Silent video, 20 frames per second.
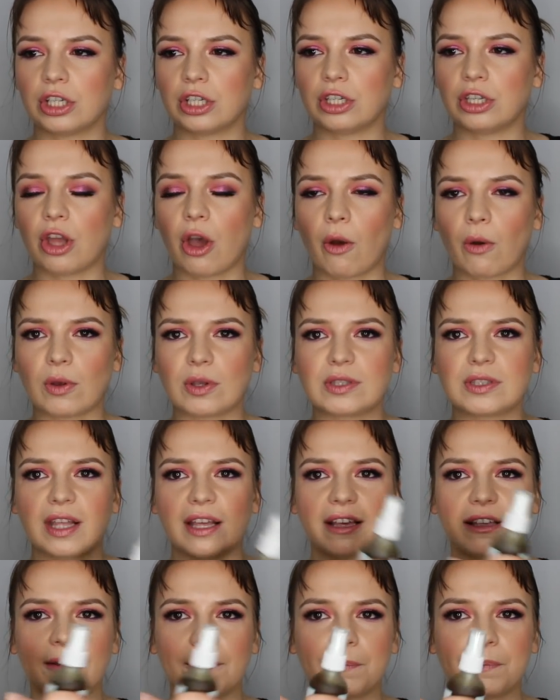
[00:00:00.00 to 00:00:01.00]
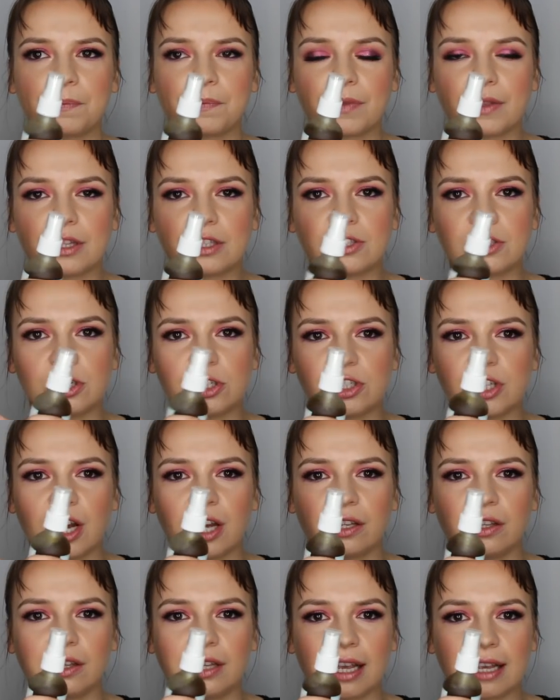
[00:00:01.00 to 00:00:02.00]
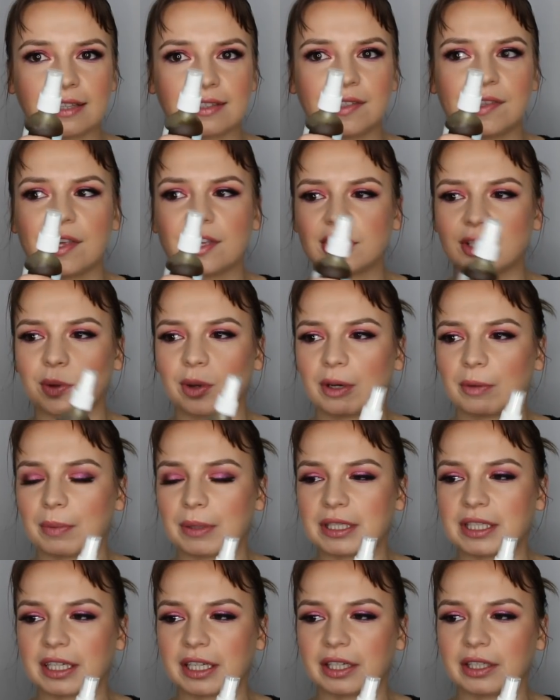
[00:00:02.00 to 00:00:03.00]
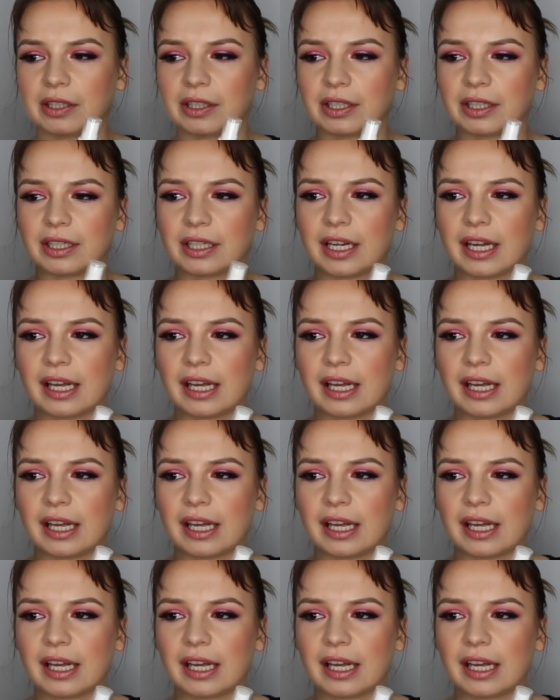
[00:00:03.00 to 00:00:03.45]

knows that Sir John likes this one in particular,